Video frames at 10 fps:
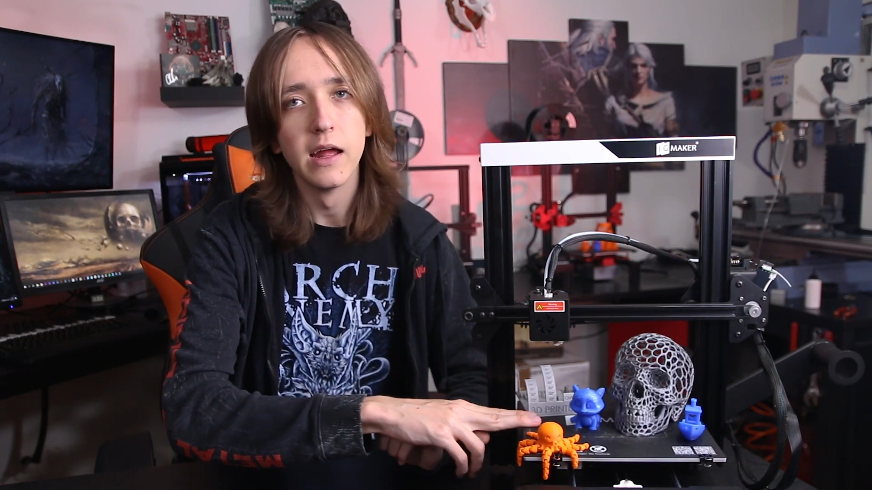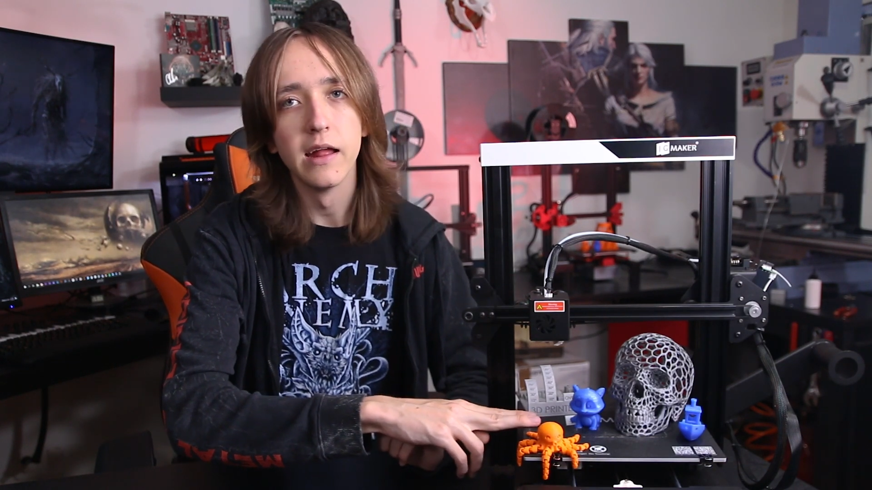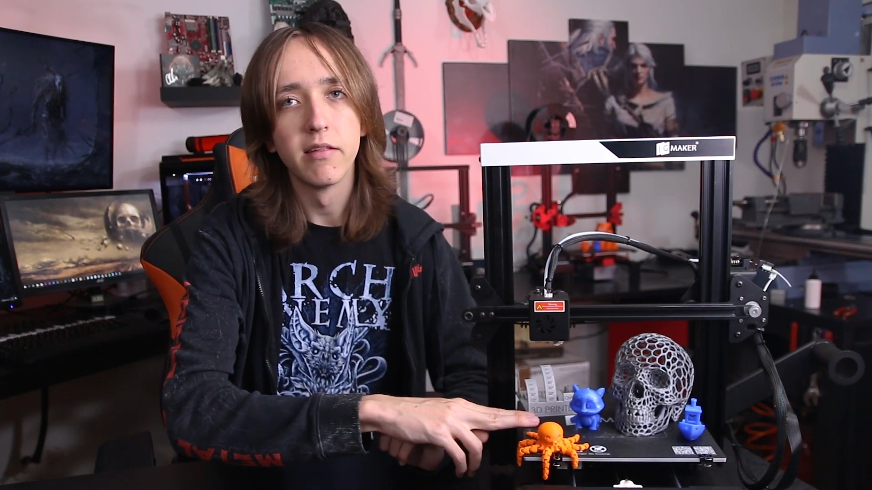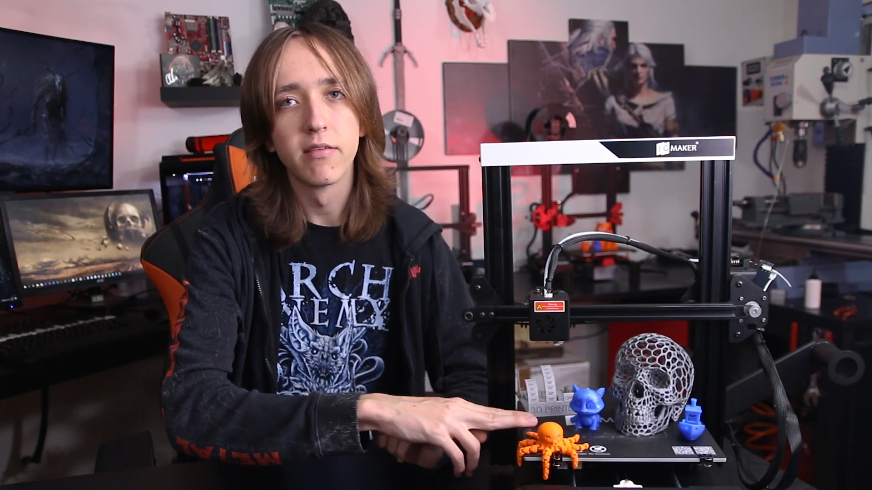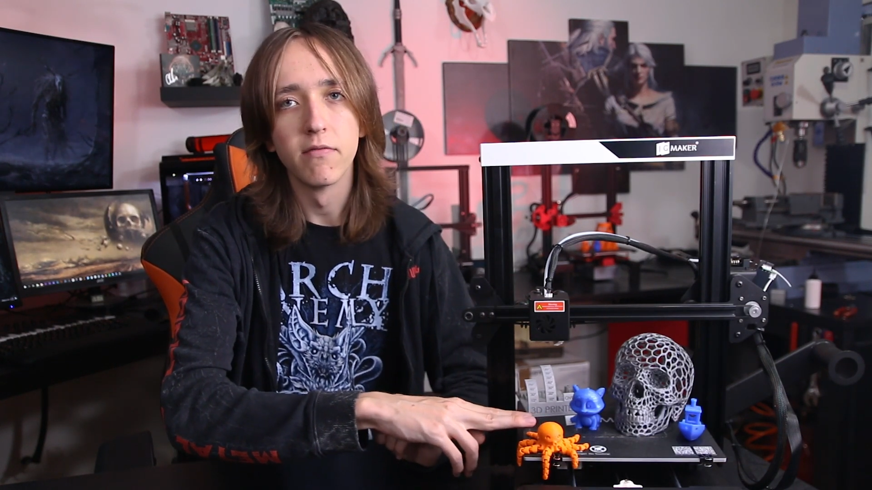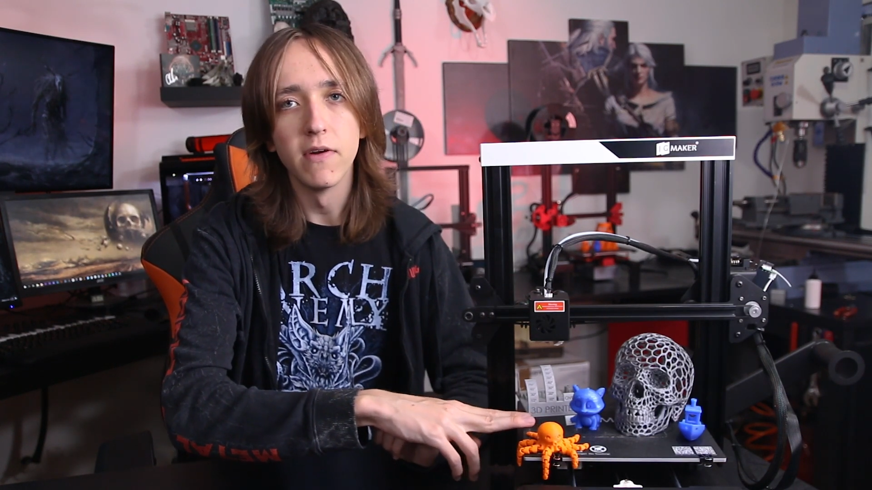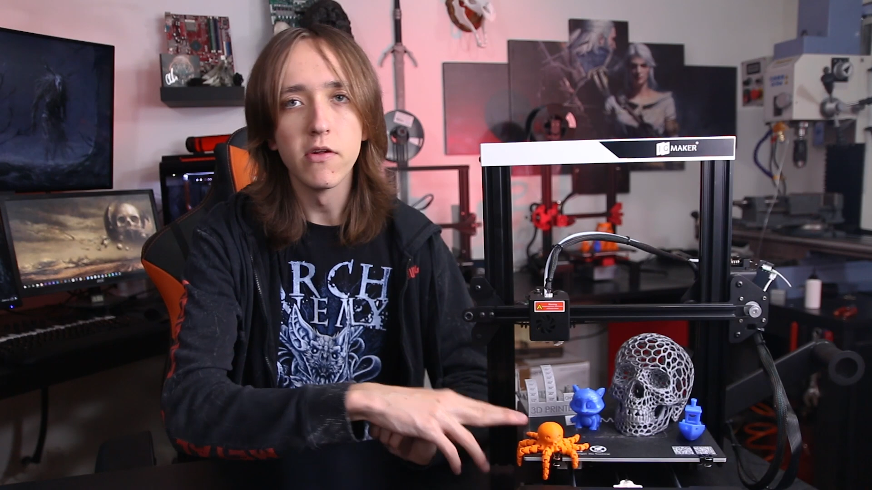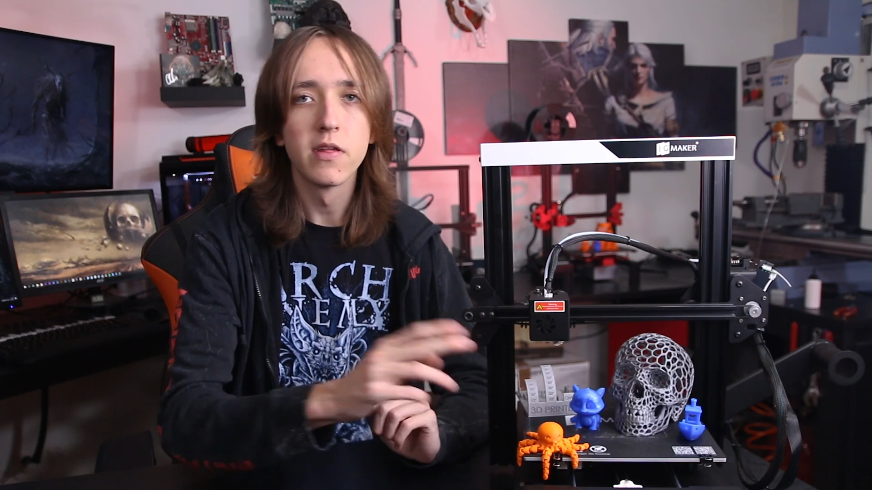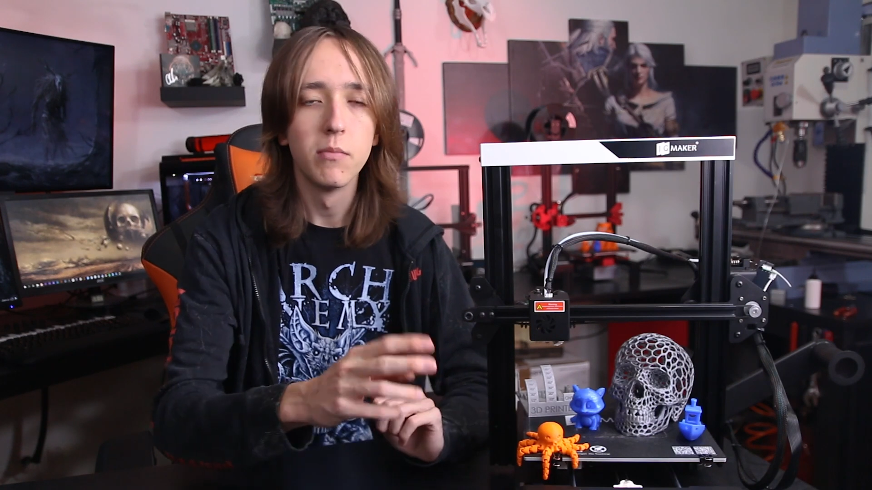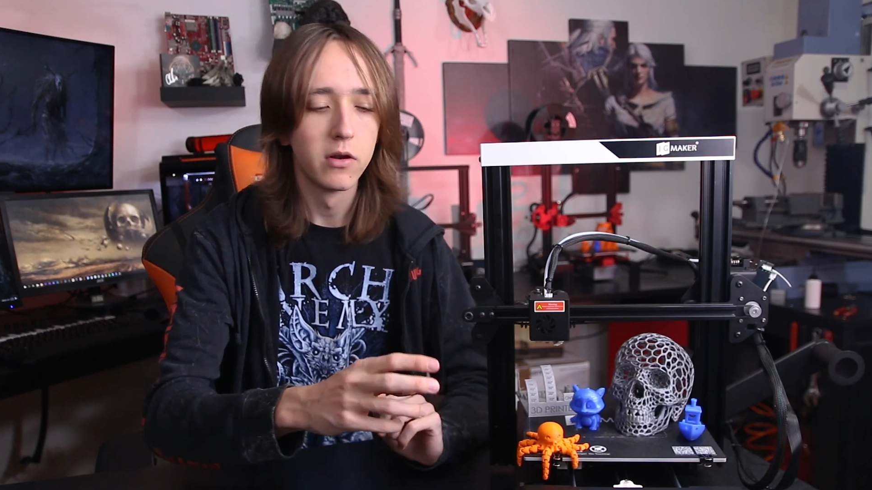It's
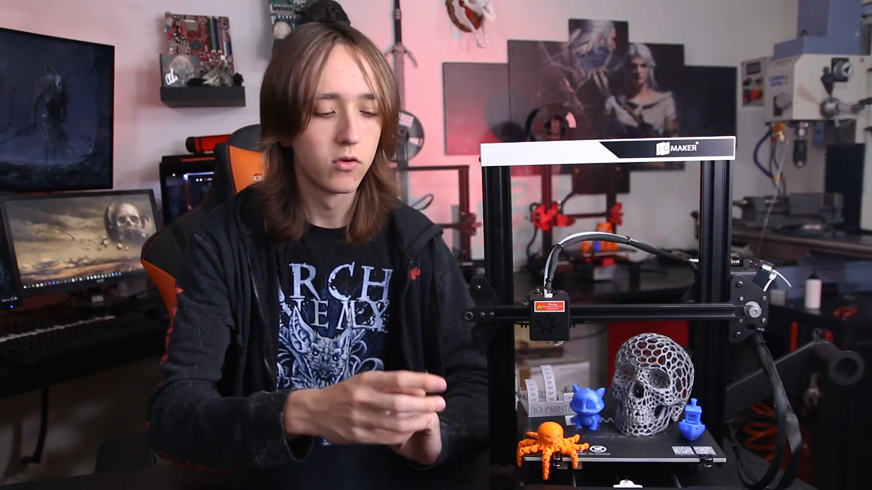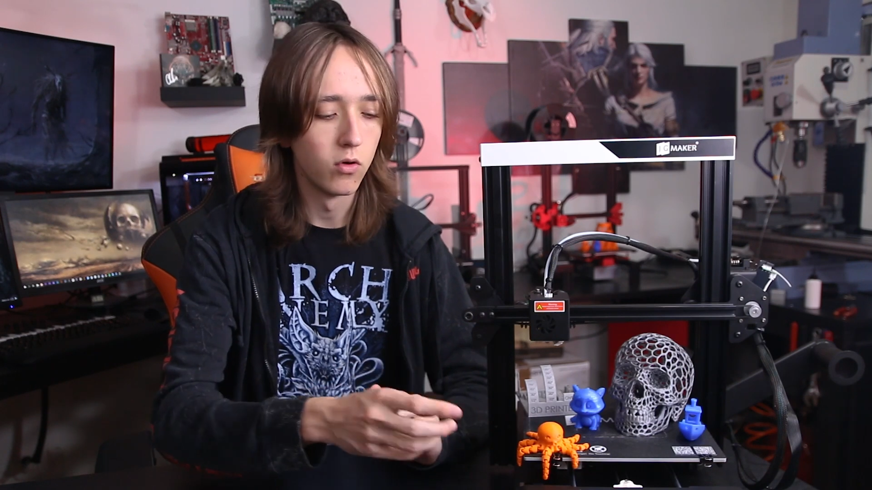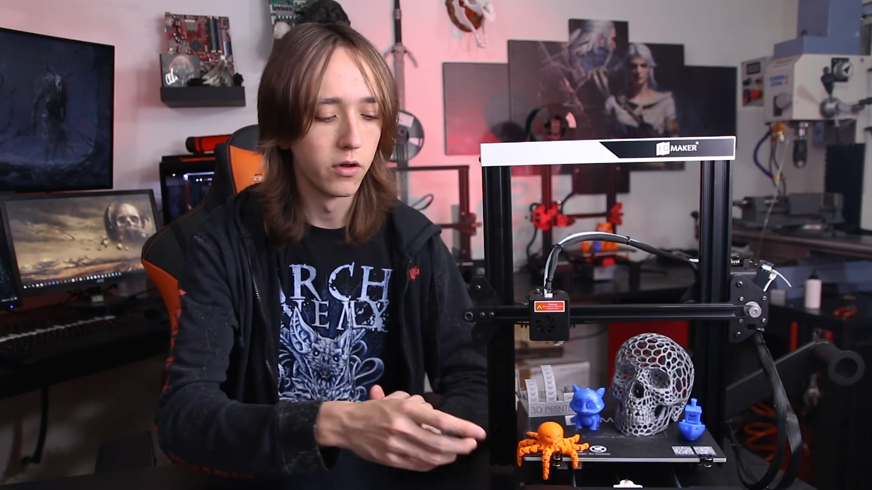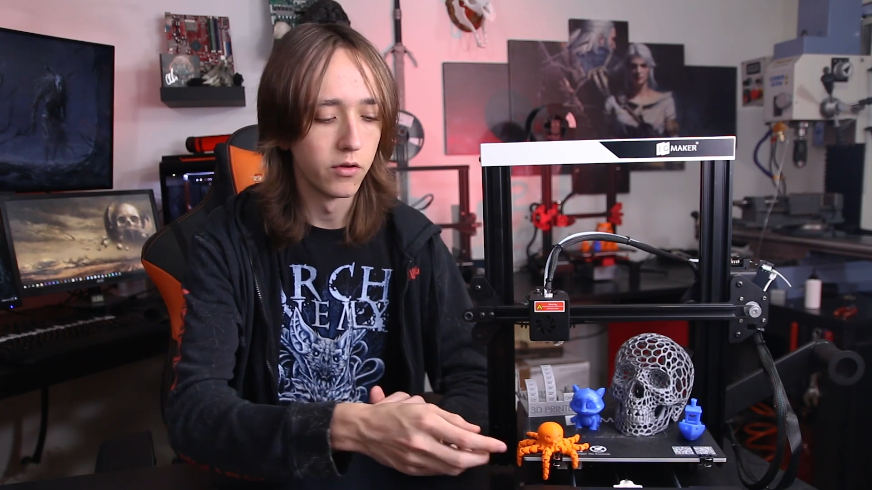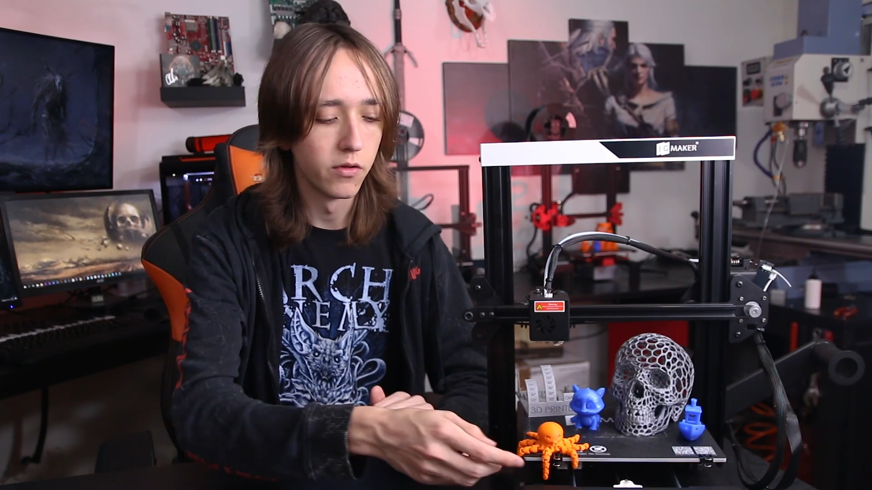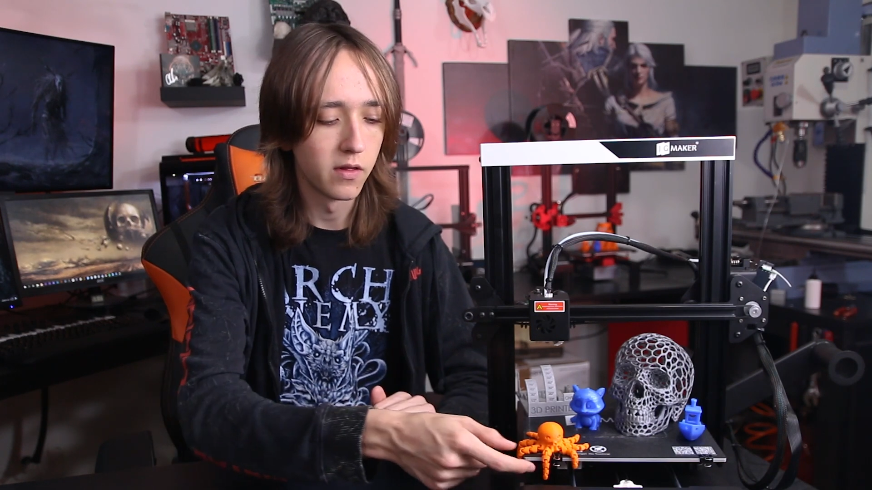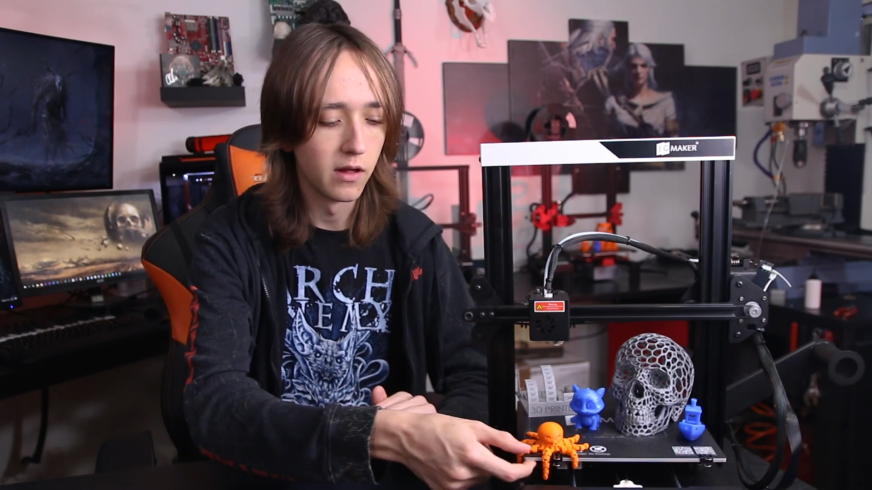very similar to others.